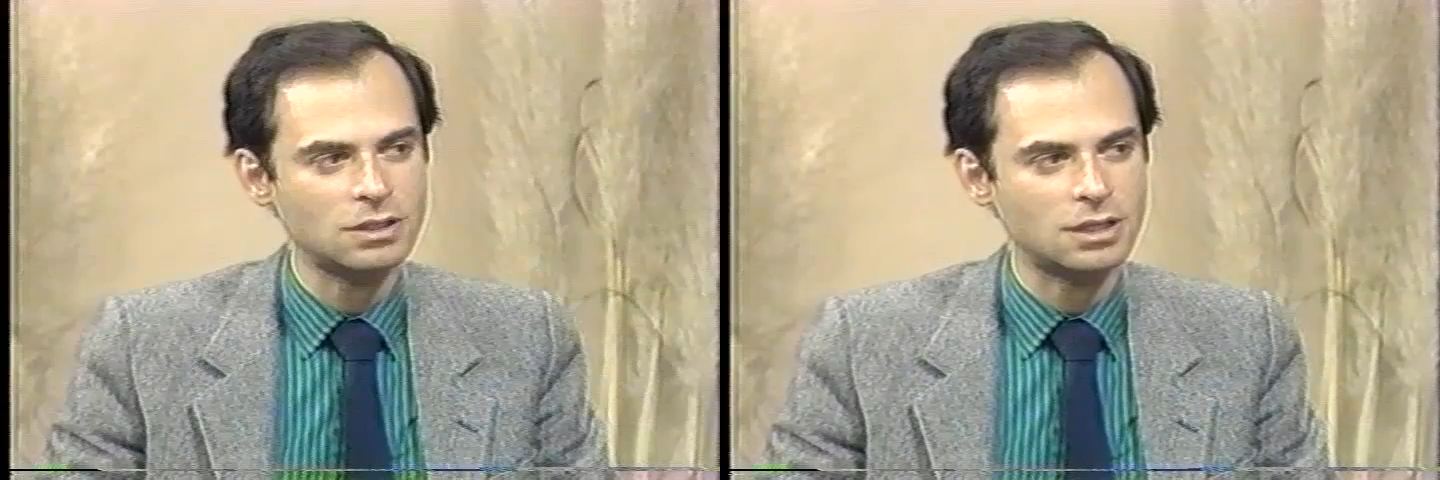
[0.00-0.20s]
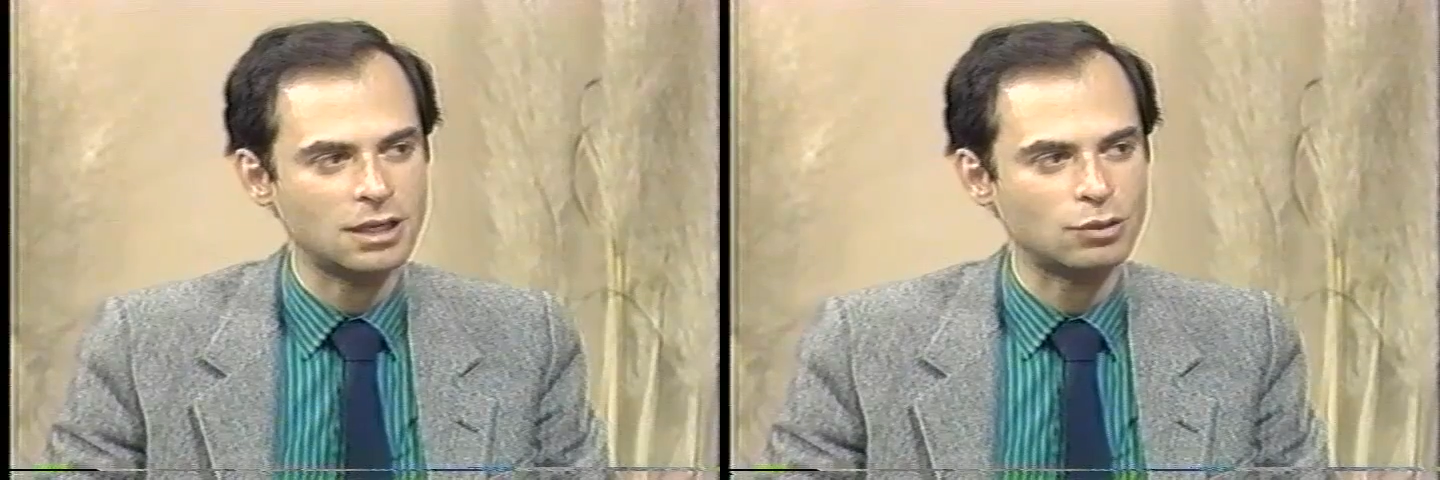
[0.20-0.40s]

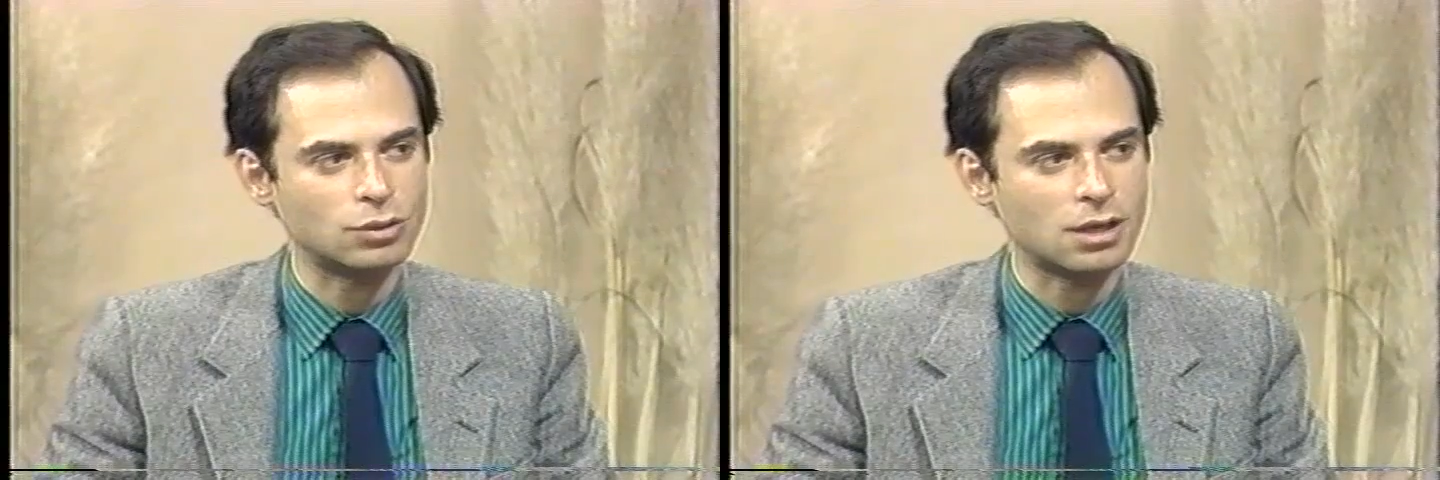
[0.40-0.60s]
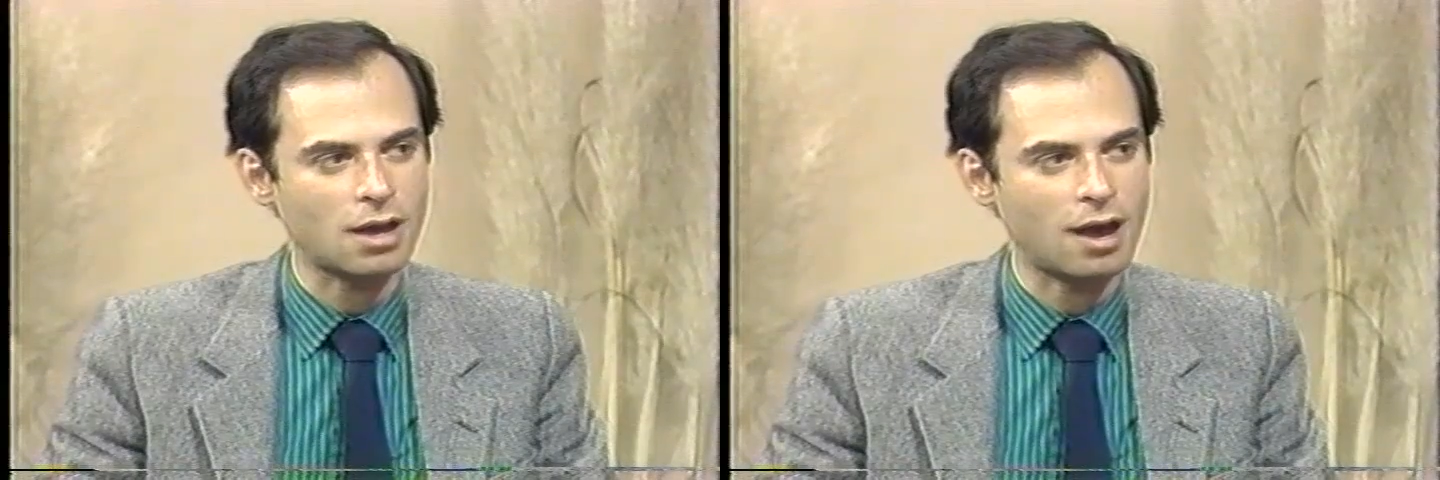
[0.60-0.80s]
disease
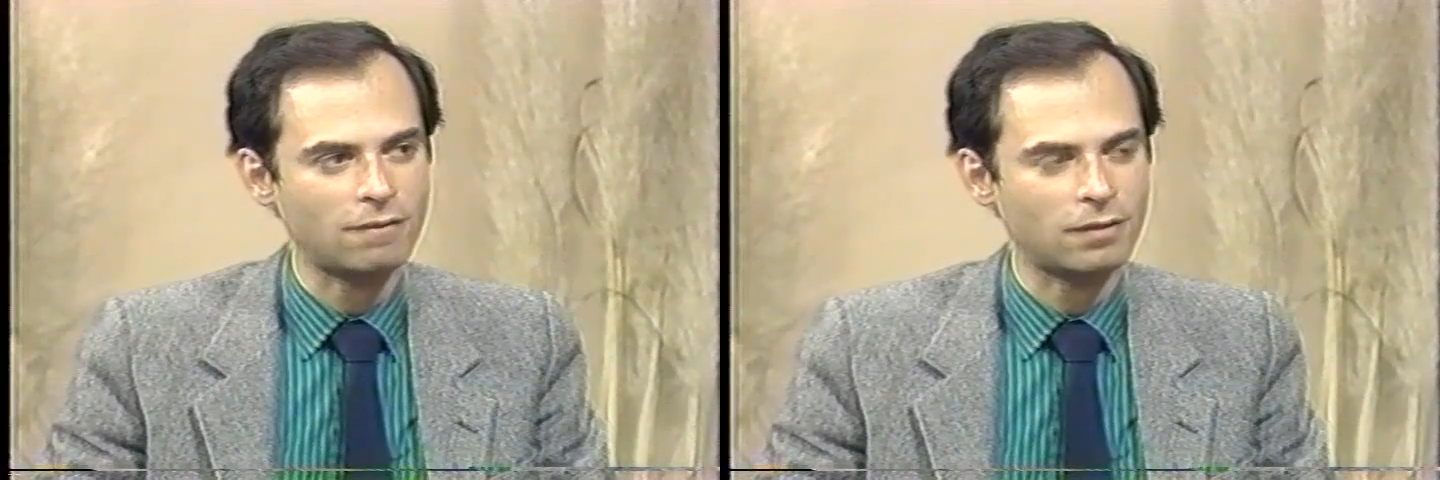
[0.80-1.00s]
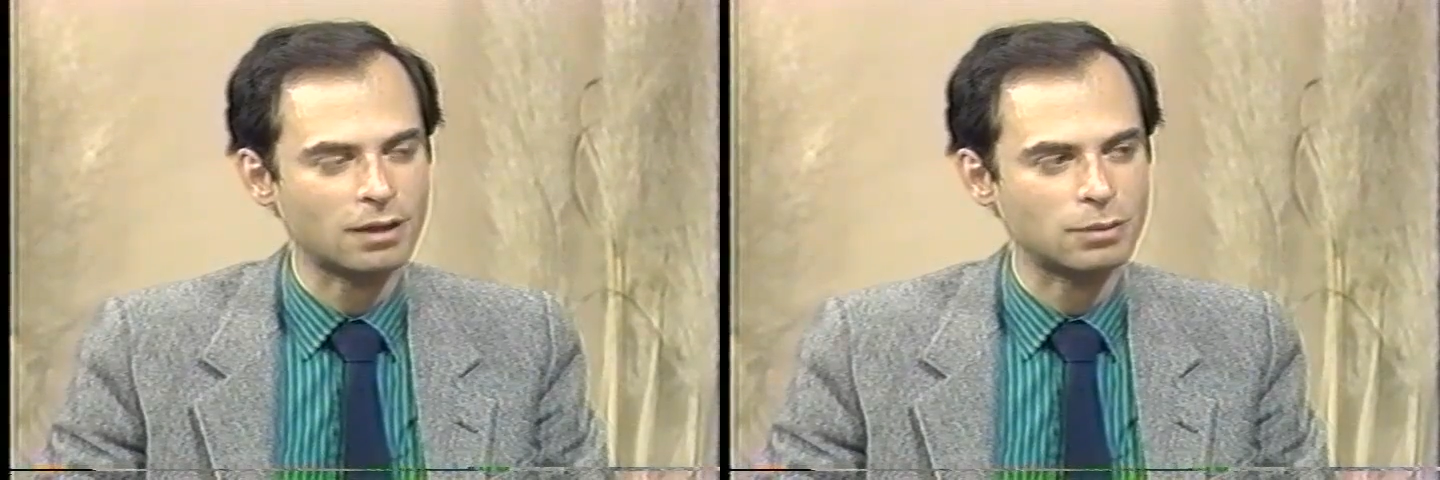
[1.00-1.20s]
was a
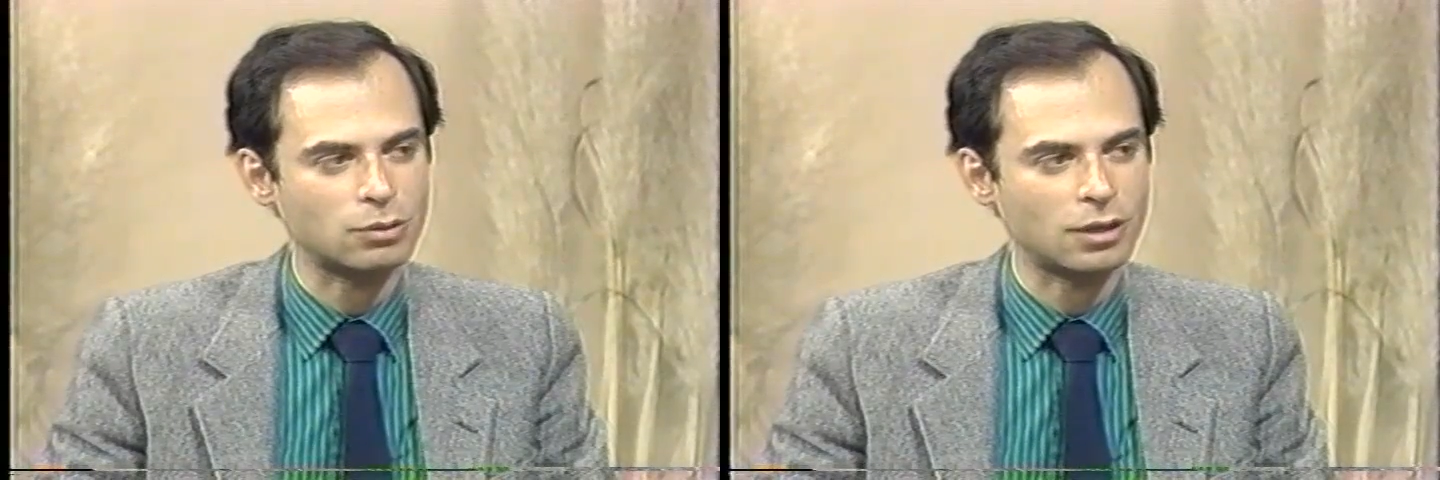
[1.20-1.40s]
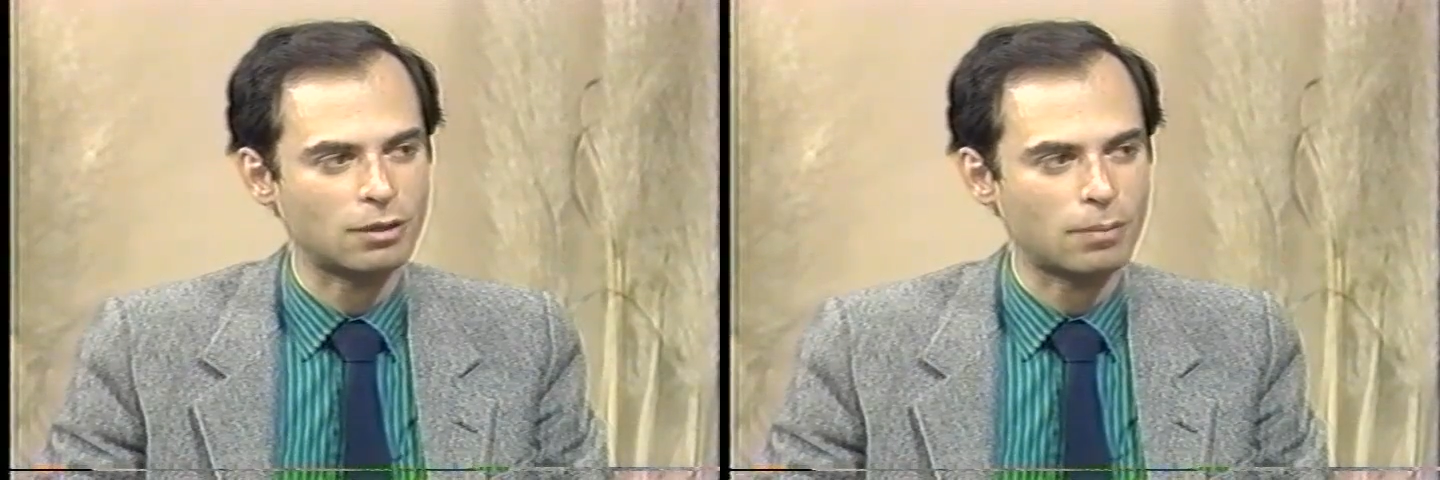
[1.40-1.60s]
conflict between the